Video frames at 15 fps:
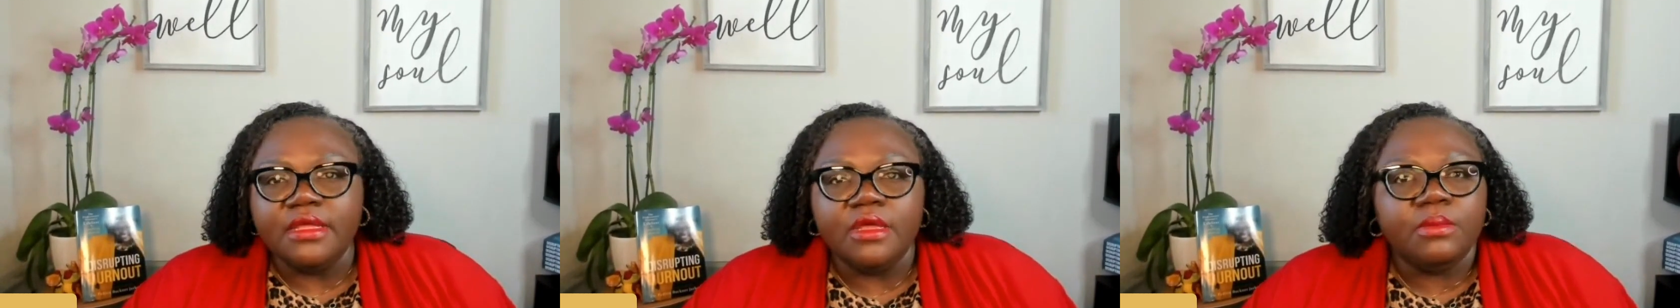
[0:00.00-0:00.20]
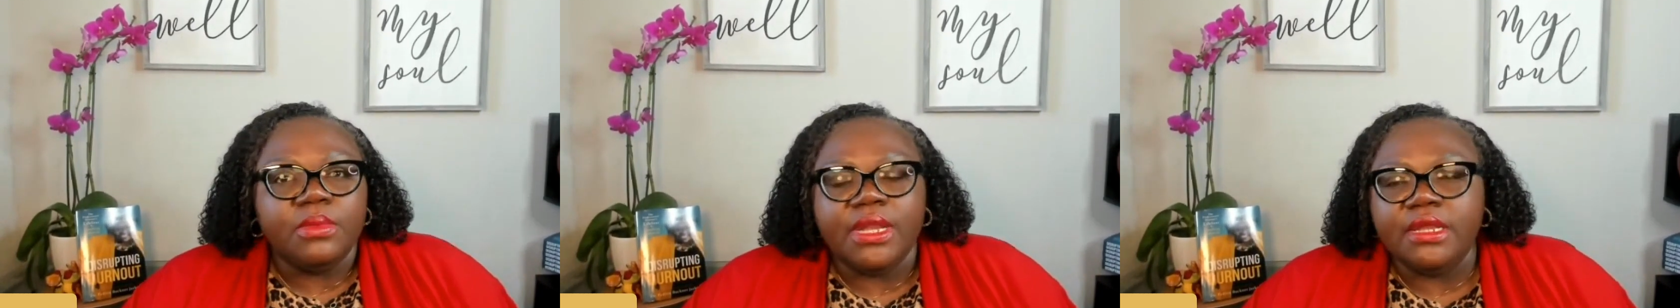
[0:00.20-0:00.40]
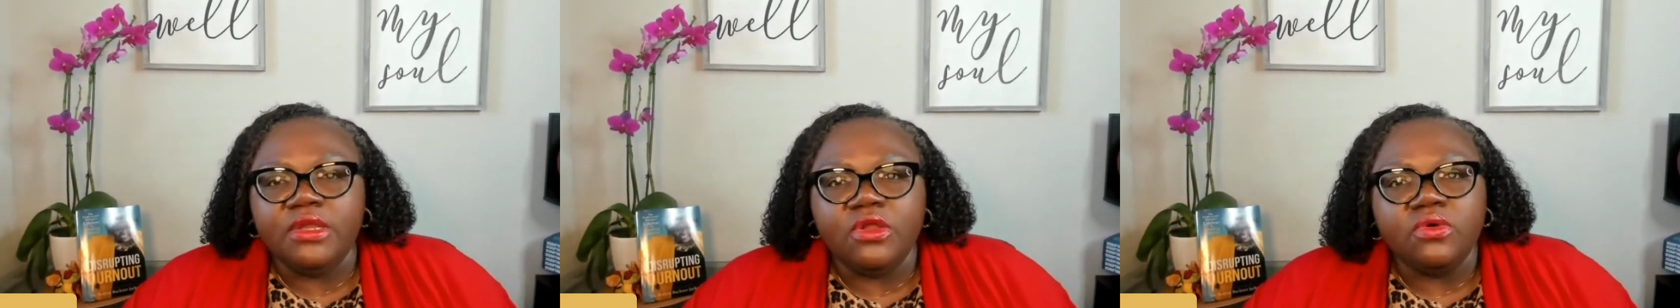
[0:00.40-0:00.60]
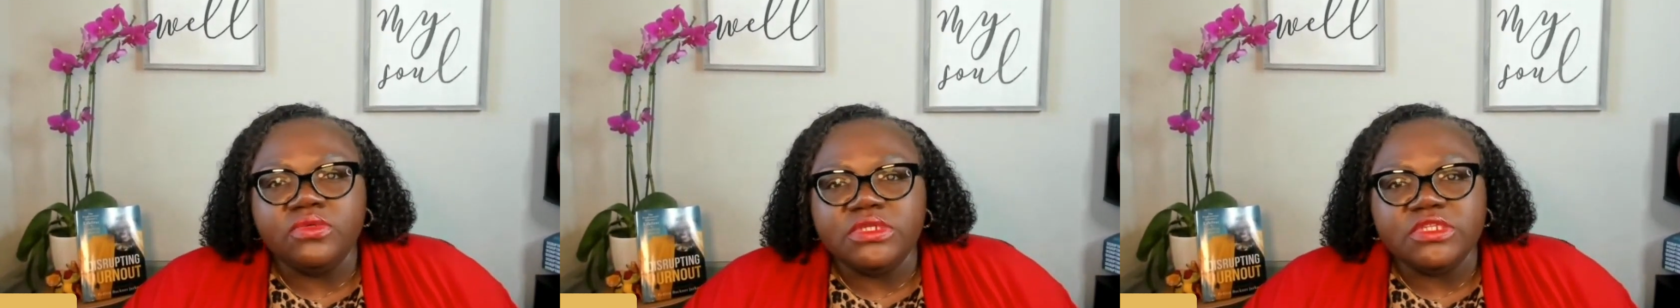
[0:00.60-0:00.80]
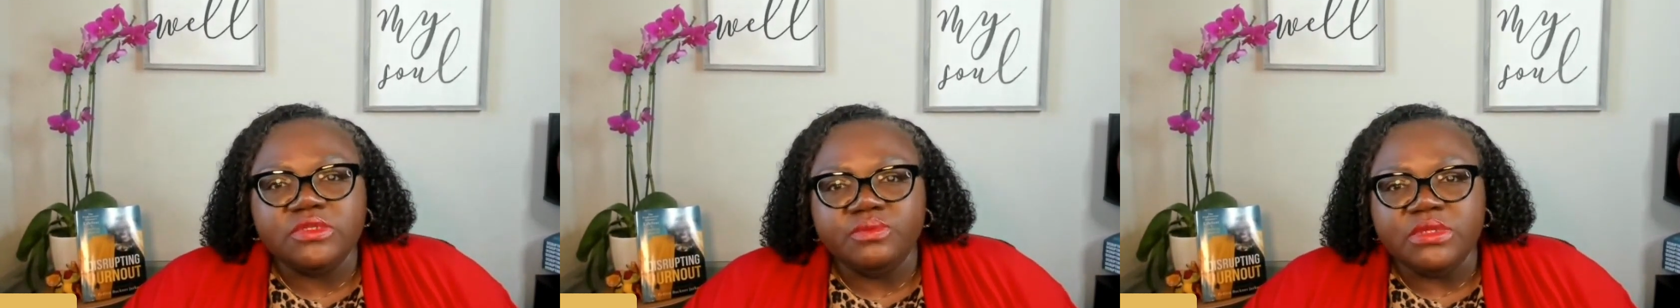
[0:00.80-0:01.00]
But I don't
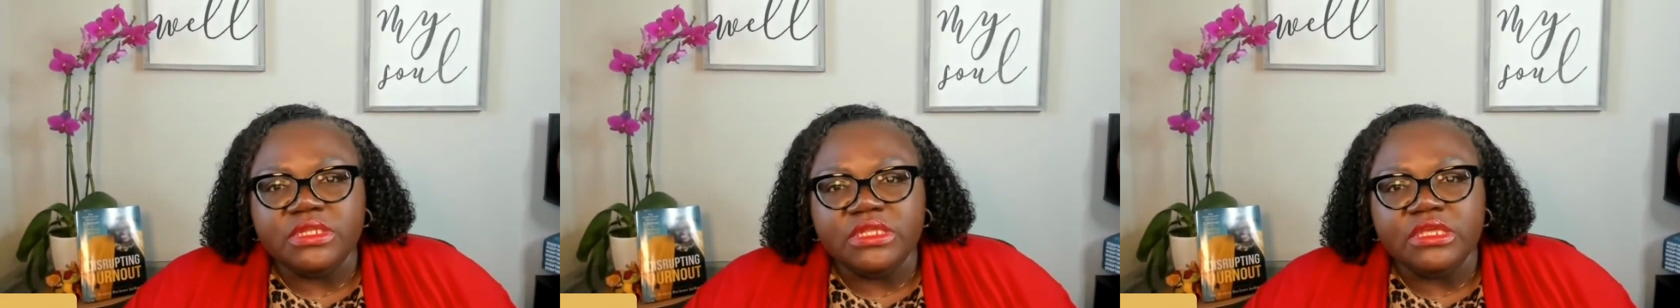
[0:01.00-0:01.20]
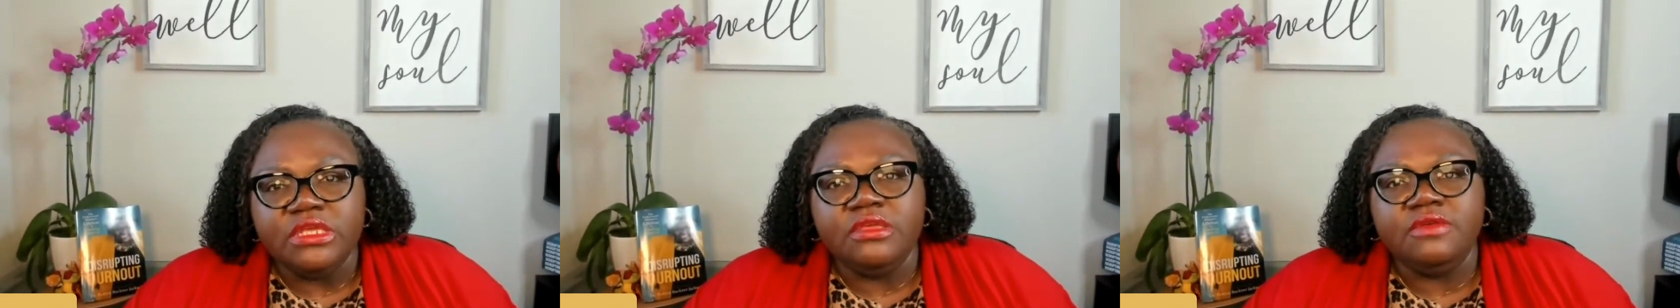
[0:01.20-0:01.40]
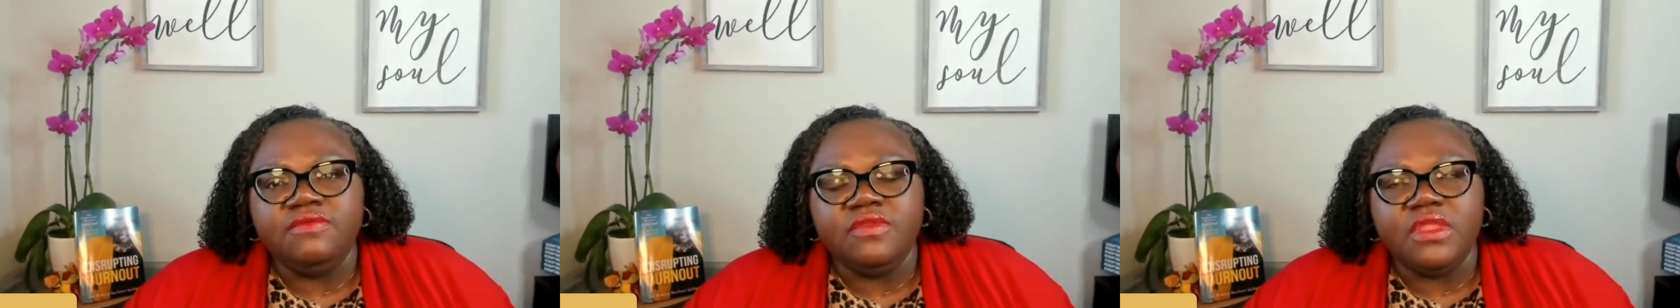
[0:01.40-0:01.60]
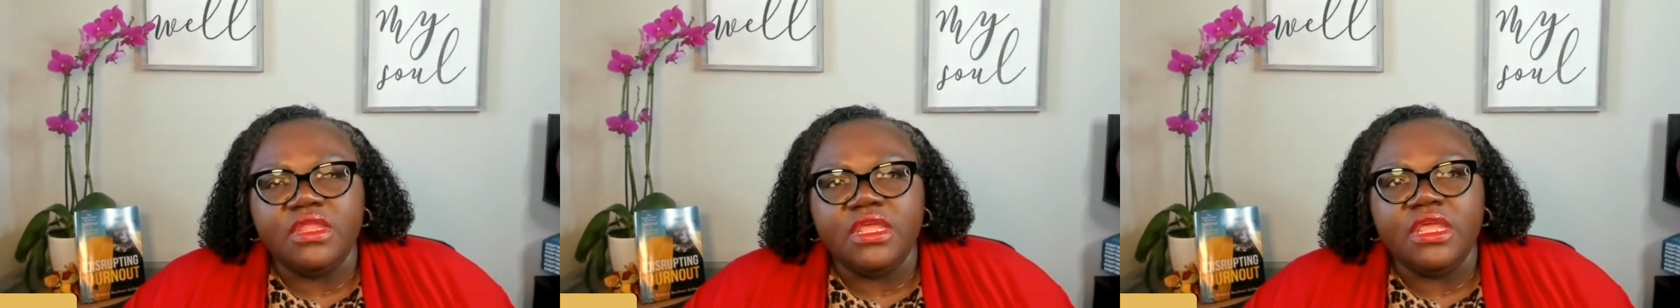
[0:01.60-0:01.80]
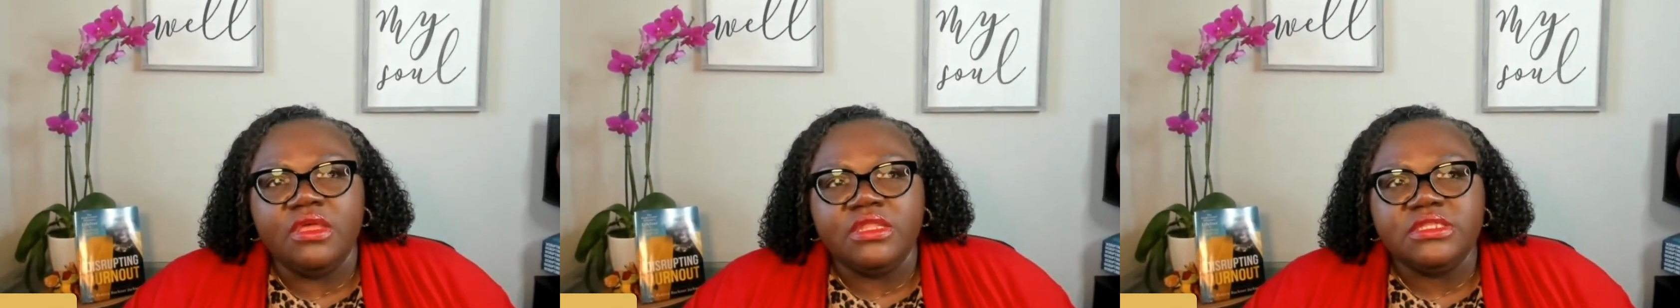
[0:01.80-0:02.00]
just believe
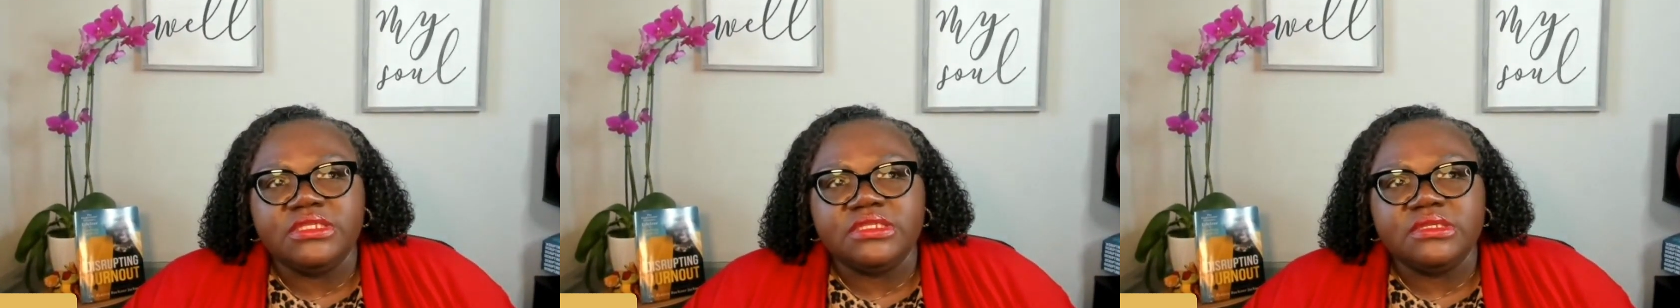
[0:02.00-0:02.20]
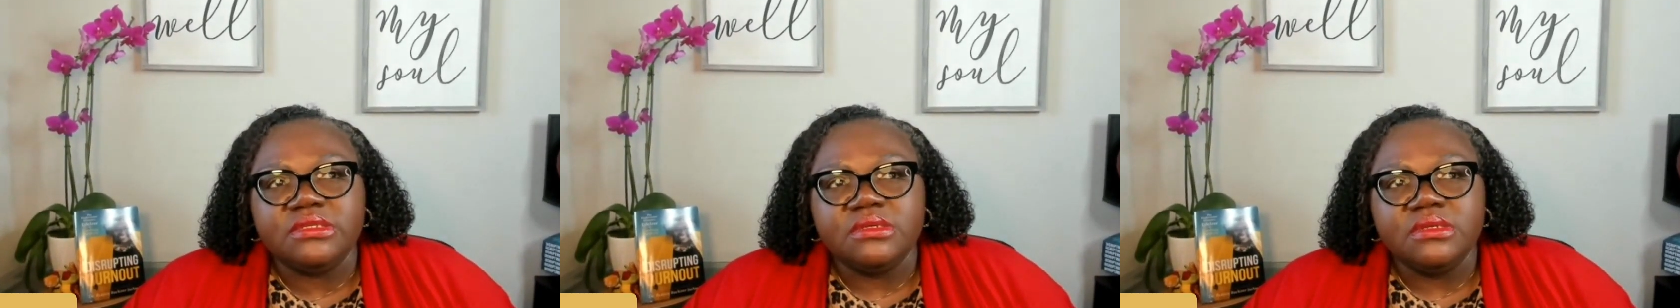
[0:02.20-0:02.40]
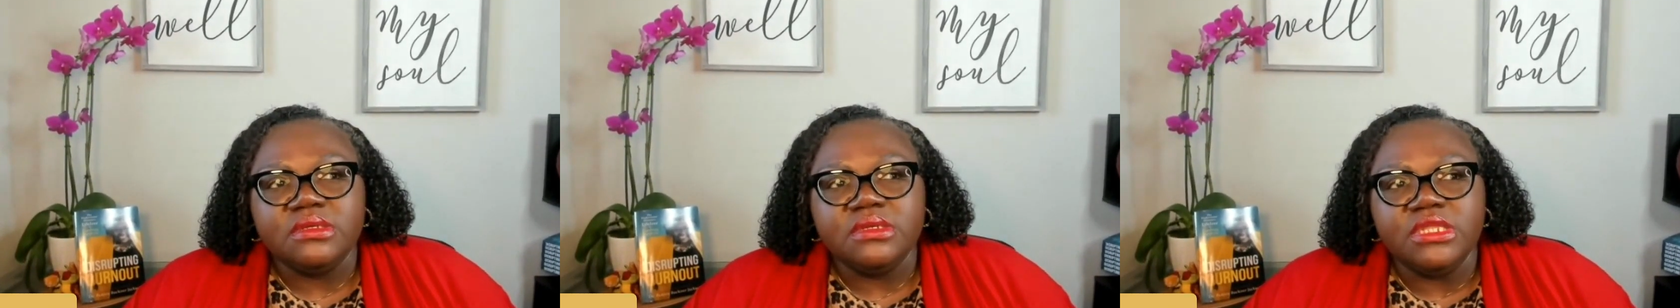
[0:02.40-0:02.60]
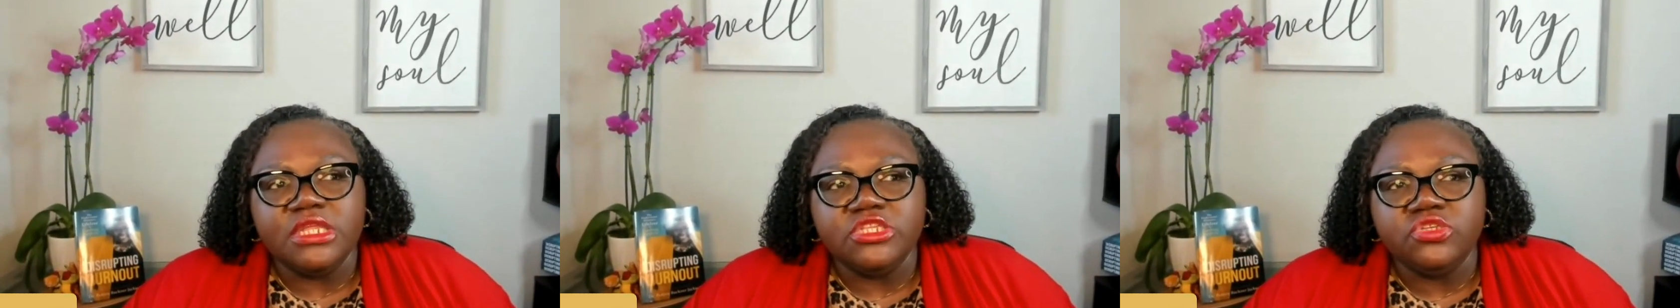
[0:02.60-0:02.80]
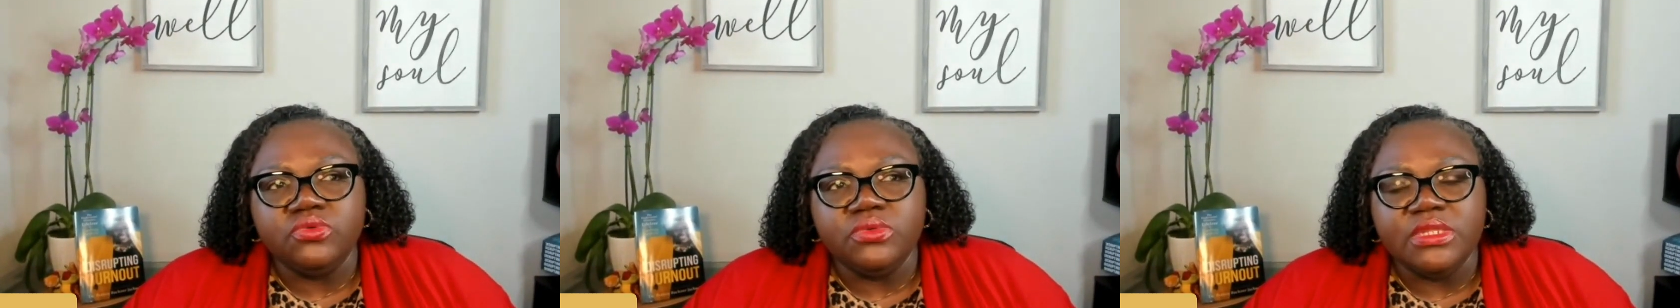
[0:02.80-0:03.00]
it's
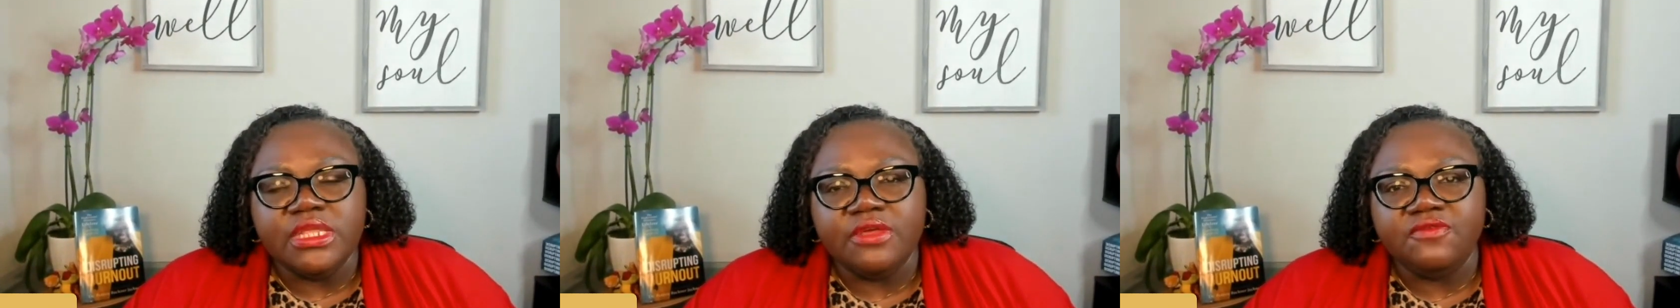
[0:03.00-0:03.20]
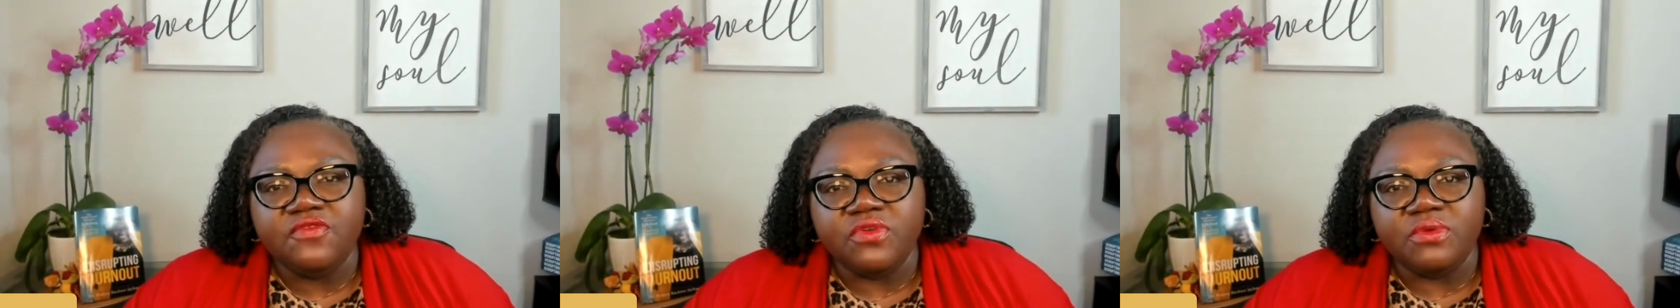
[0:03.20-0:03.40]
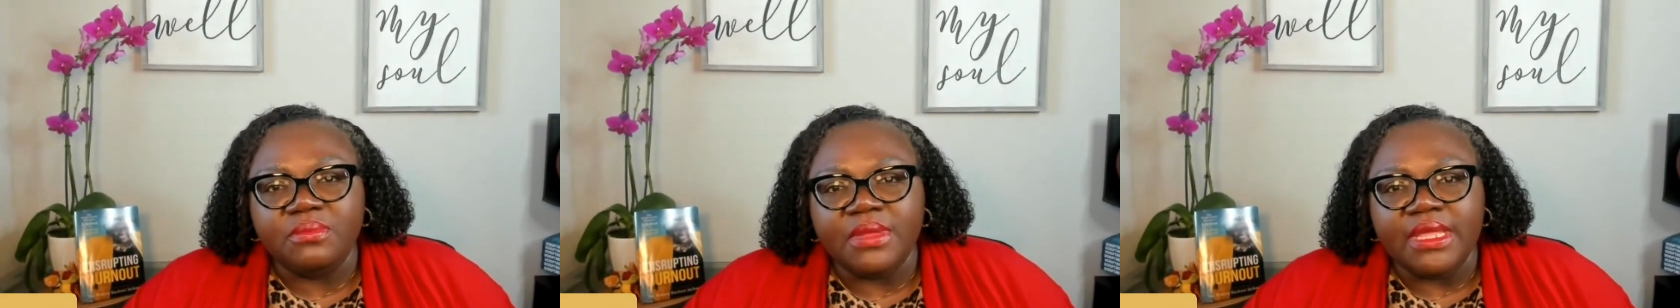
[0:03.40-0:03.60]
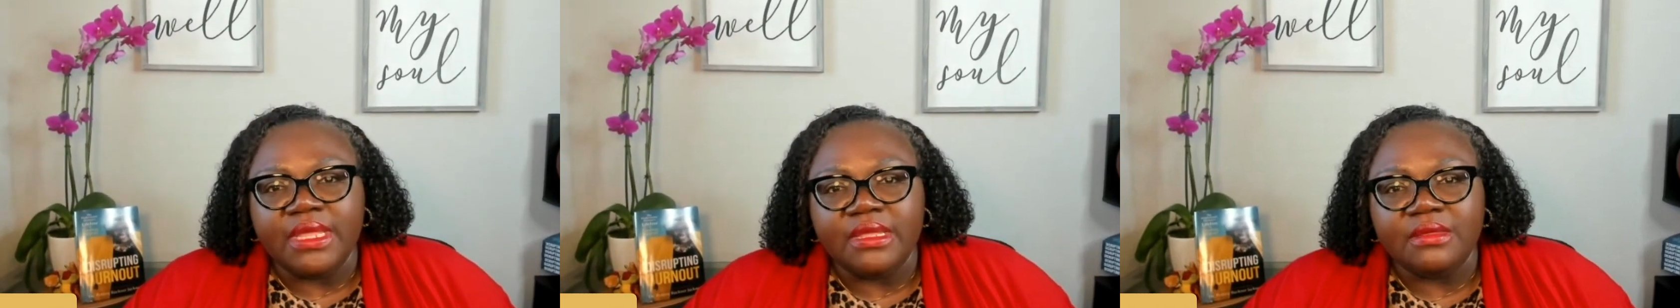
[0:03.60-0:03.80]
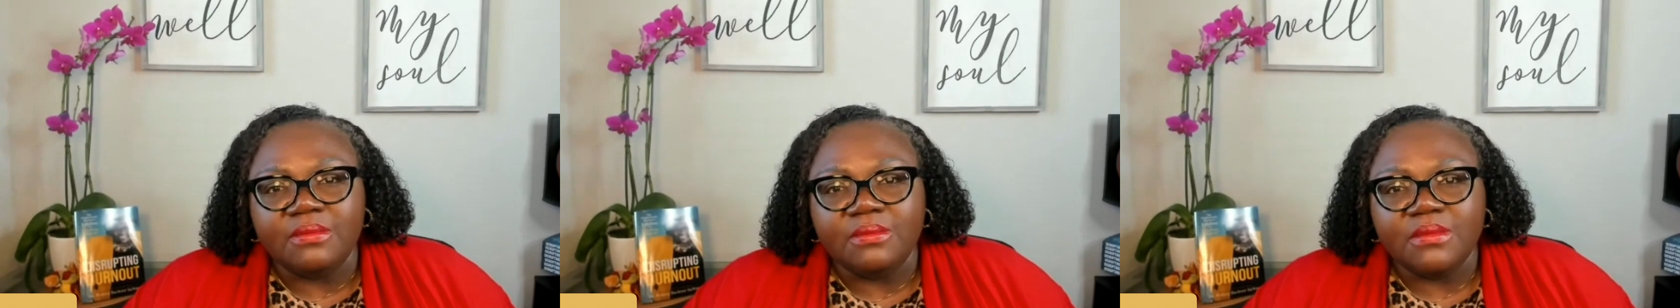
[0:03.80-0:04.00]
did you live for
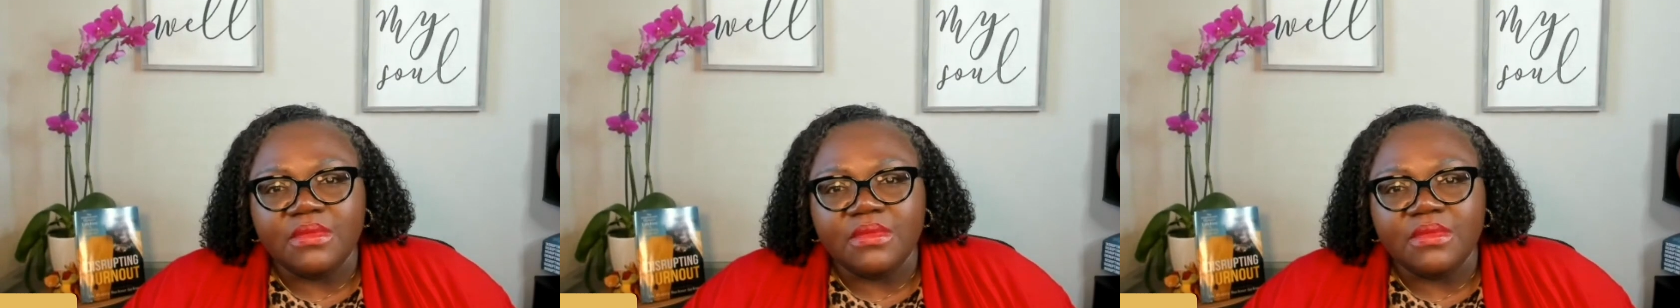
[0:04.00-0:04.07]
me?